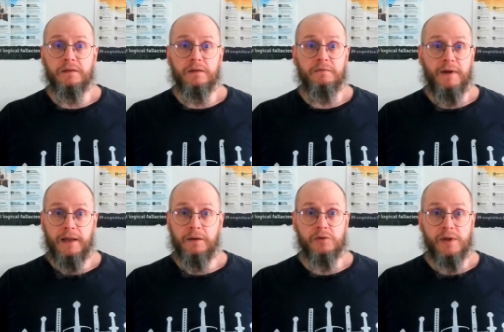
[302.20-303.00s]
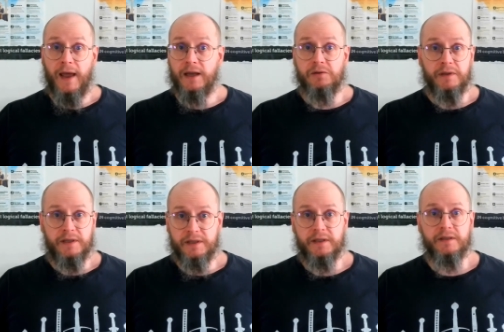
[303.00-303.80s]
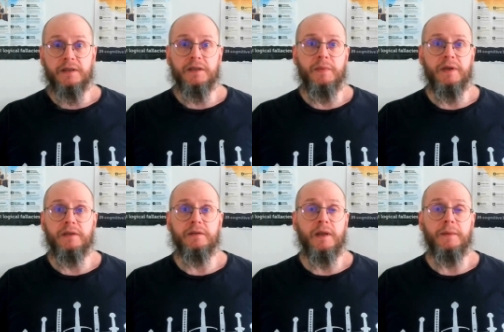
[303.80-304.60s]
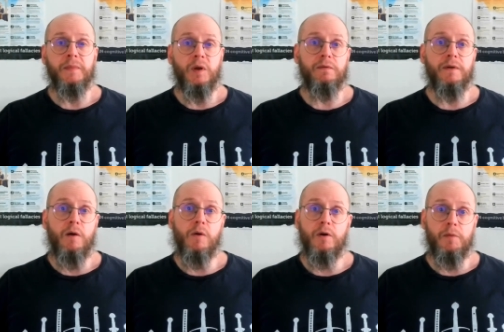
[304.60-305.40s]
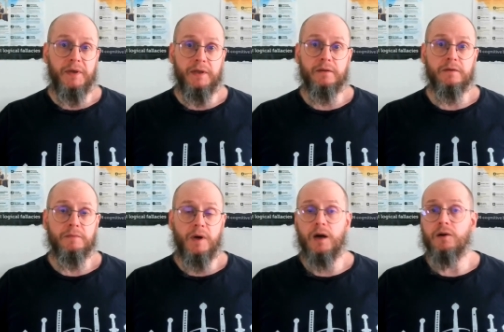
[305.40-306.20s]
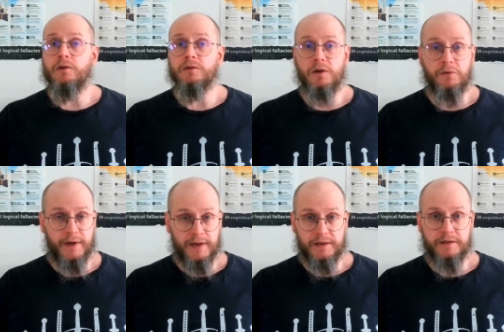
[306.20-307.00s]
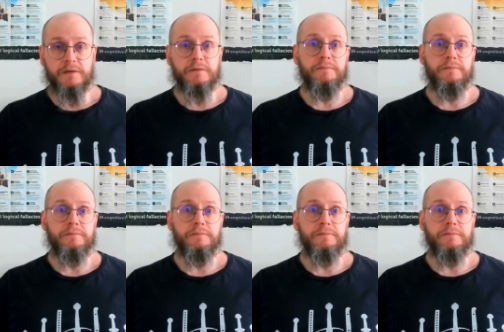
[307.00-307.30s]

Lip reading: values actually exist independently of our opinions, are called realists.